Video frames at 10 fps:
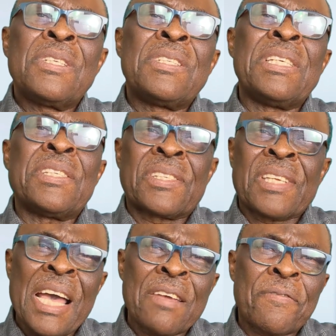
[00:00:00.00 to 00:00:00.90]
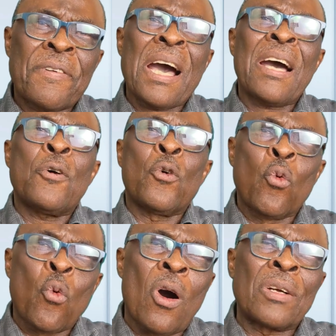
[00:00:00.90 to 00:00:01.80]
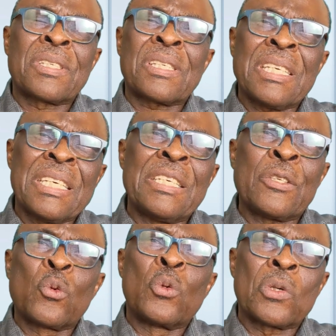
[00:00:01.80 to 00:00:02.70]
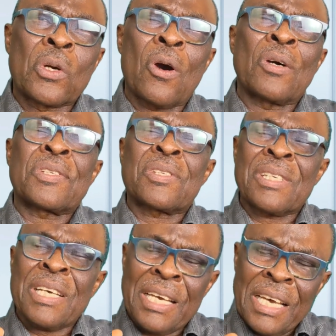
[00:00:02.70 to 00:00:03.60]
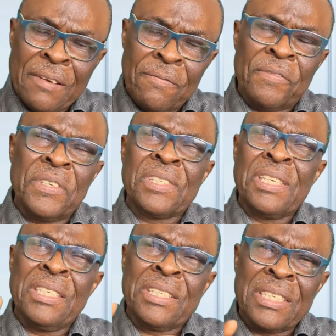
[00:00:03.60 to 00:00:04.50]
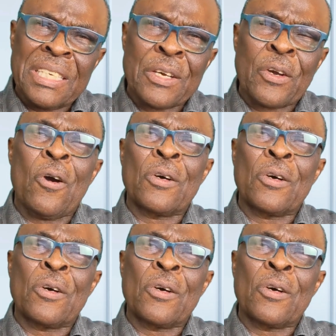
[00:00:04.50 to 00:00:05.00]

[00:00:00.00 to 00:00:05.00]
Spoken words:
Decipher what it will cost. Envisage the